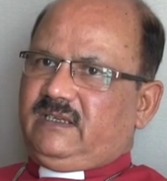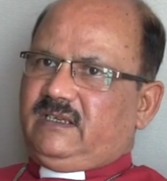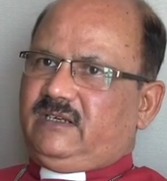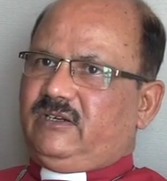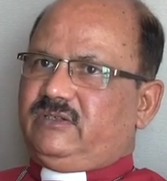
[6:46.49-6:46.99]

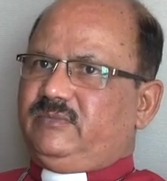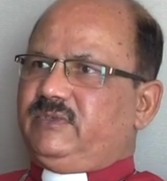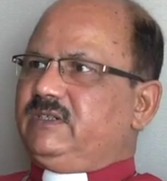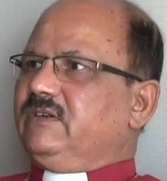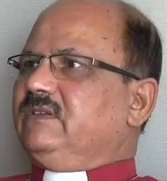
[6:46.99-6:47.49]
and not to
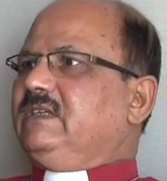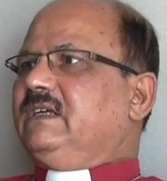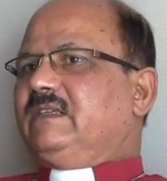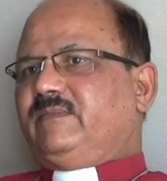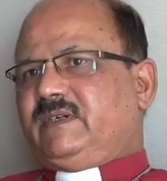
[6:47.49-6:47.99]
put it on the
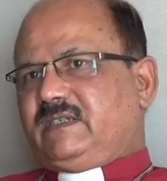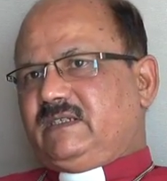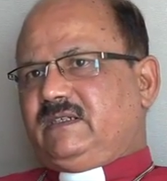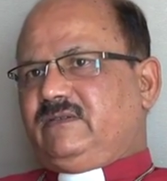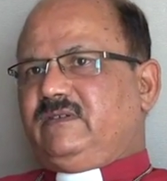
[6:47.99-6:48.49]
other
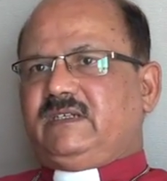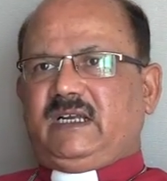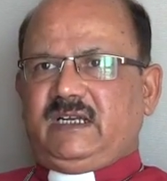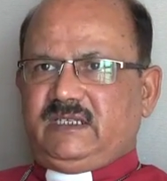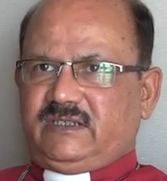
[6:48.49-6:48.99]
person to
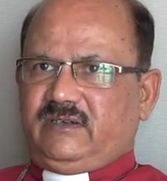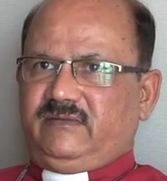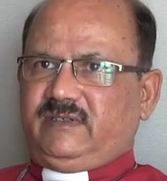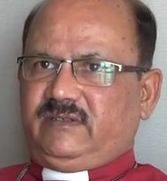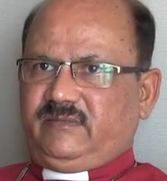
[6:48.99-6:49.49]
entirely
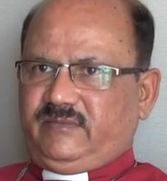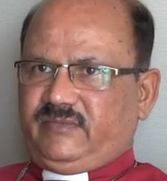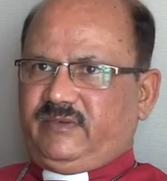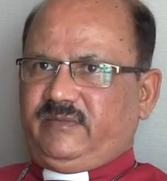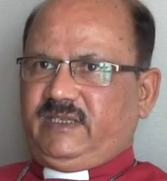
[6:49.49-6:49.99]
solve it
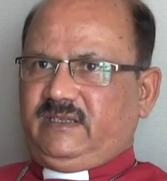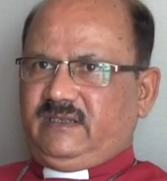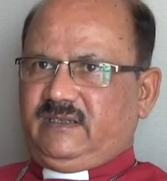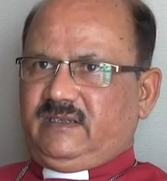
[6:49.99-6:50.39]
for me.